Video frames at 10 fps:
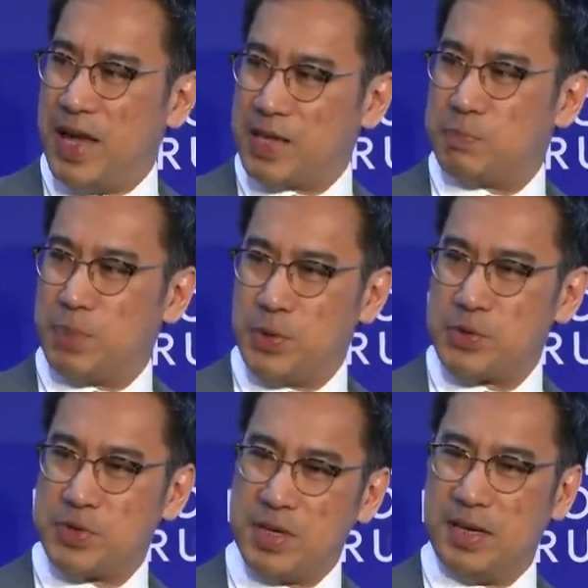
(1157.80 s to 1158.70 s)
ex
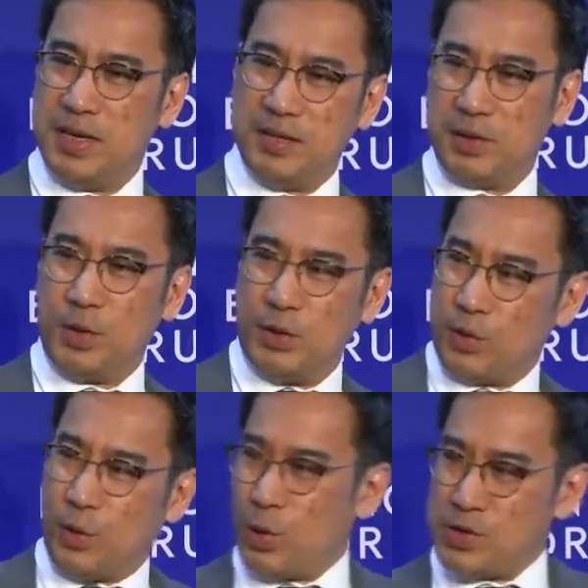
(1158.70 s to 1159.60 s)
post, go to
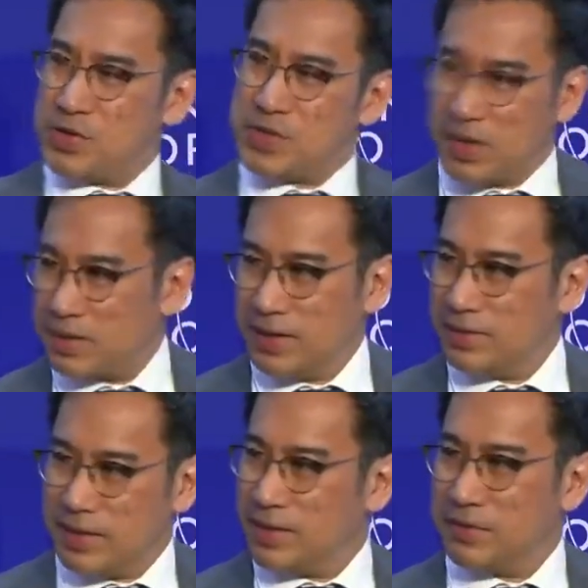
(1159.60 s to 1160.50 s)
the courts and settle
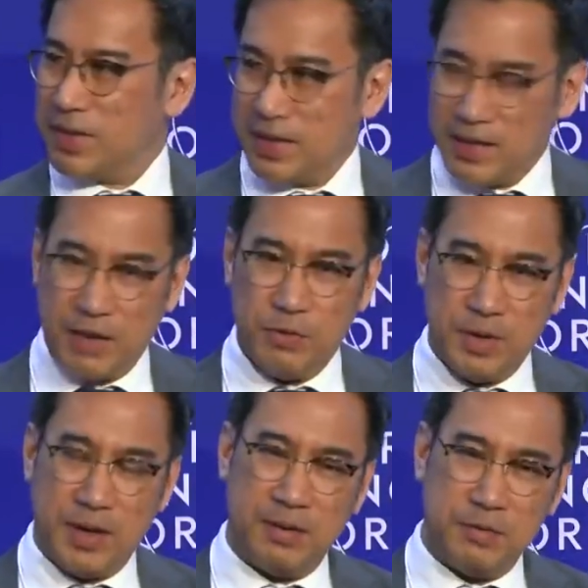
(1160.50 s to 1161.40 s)
and get
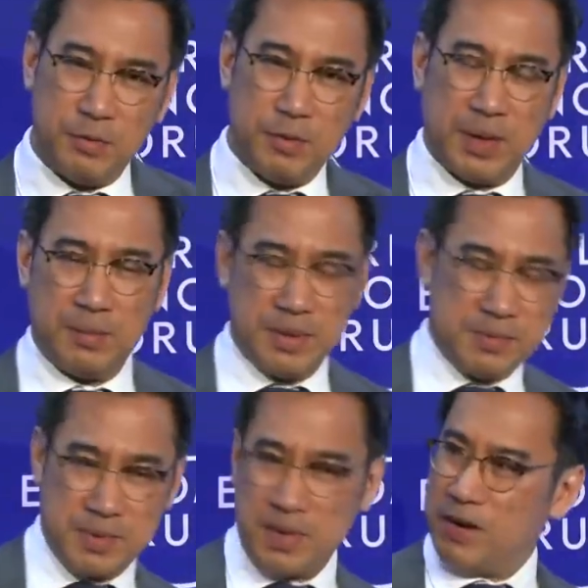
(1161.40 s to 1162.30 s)

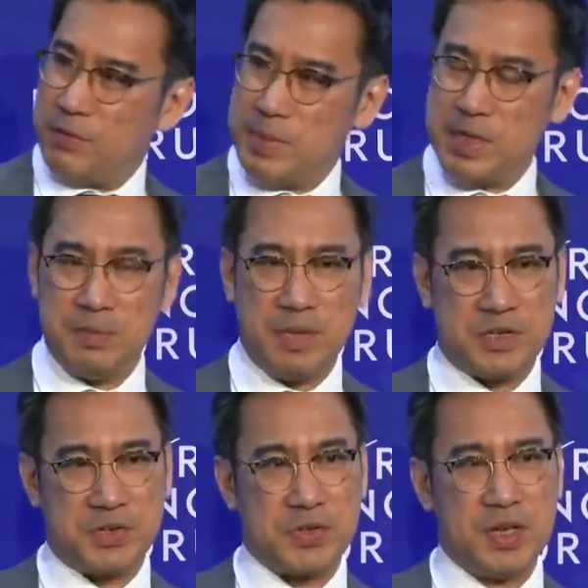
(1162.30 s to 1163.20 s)
some kind of remedial
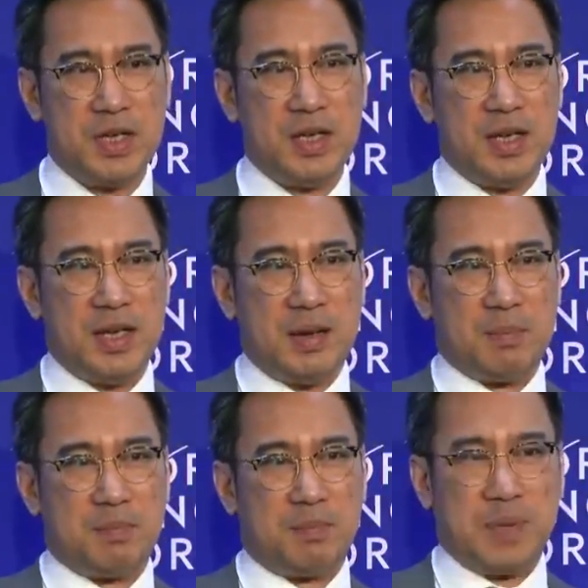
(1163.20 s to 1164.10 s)
measures.
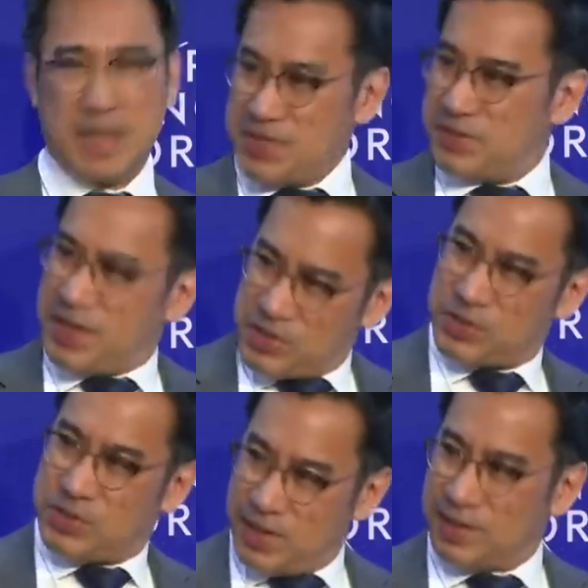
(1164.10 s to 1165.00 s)
But
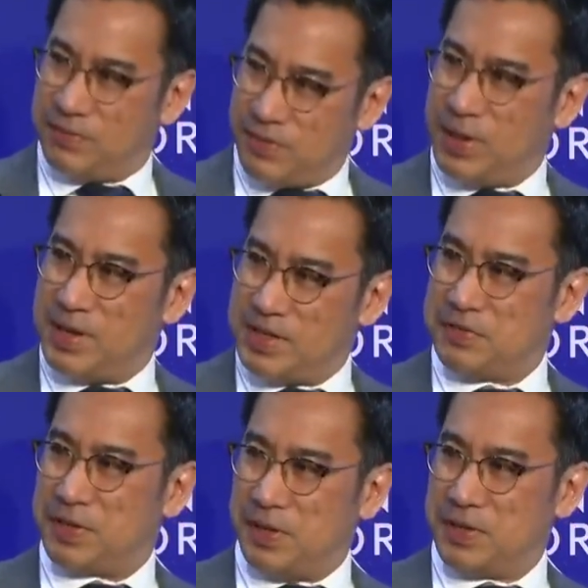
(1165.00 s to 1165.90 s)
that's a very
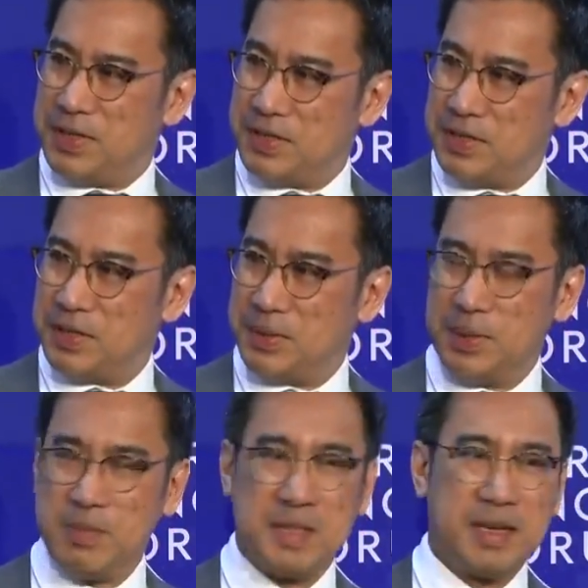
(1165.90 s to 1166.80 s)
difficult thing to
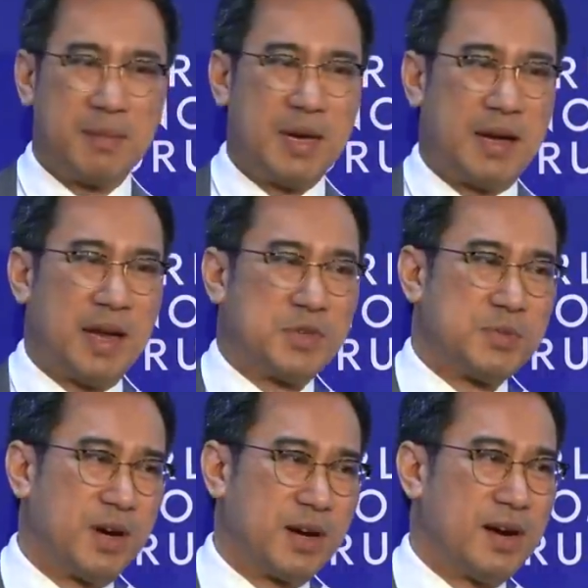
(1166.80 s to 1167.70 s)
do. I mean, think about how
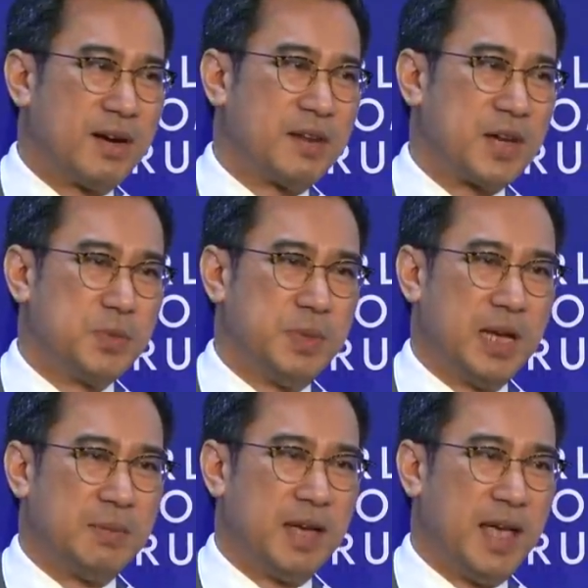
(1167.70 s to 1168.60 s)
smart contracts would
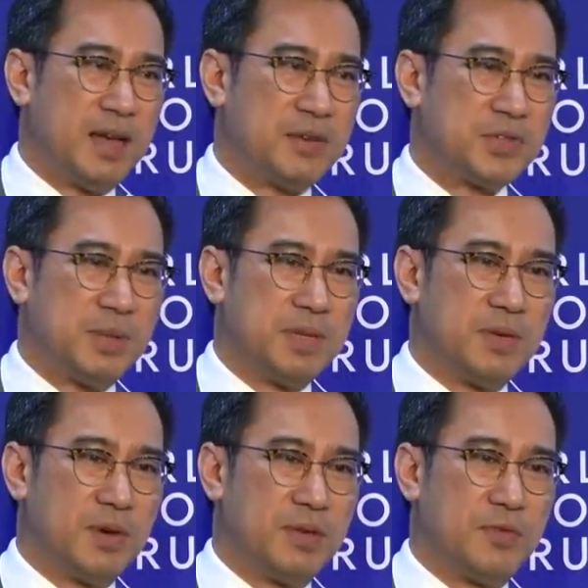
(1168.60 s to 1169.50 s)
be able to handle
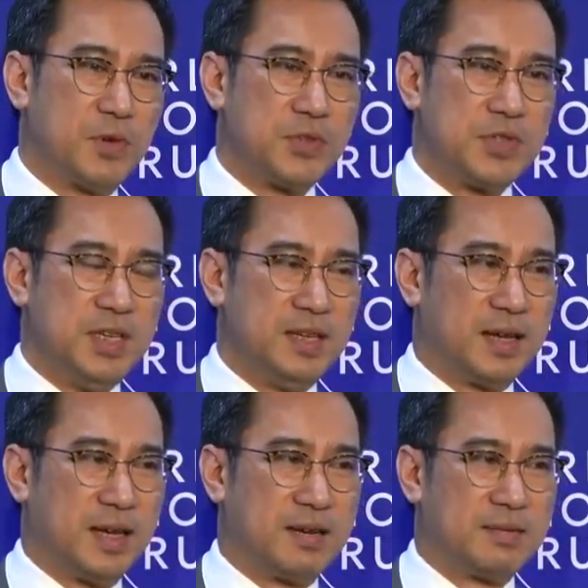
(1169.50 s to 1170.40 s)
something unforeseen,
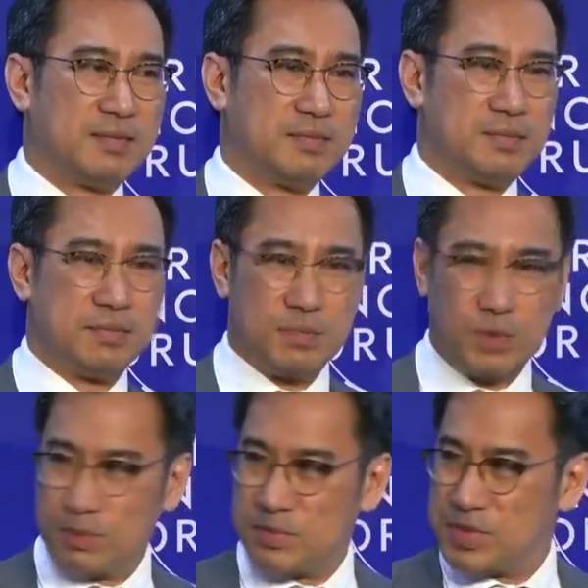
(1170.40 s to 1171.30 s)
like
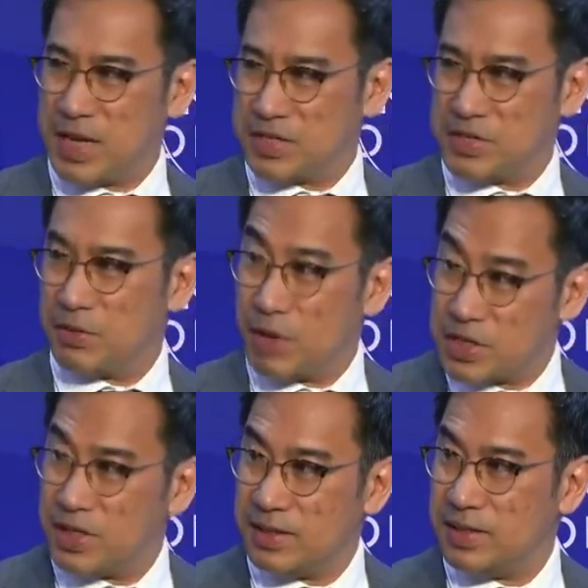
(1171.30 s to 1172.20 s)
sanctions on
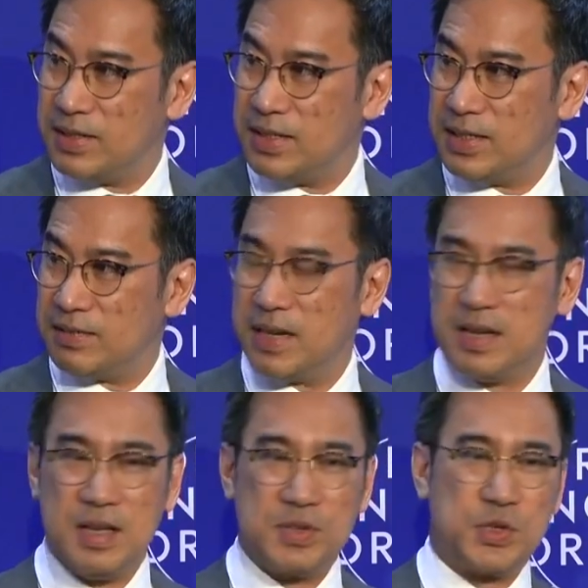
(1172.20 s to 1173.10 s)
Russia. right?
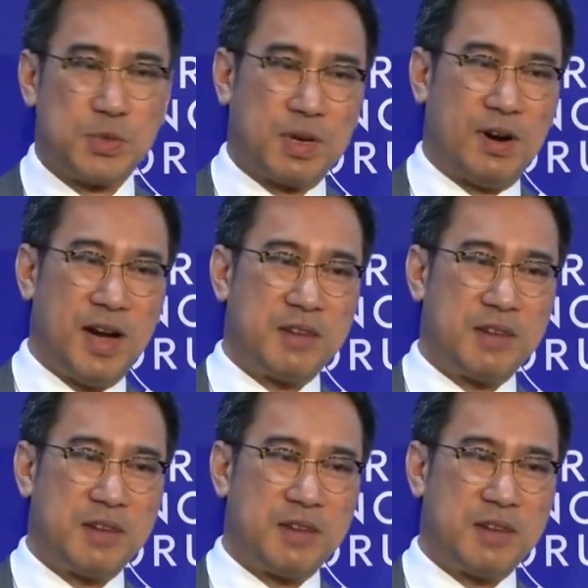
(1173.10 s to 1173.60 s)
So smart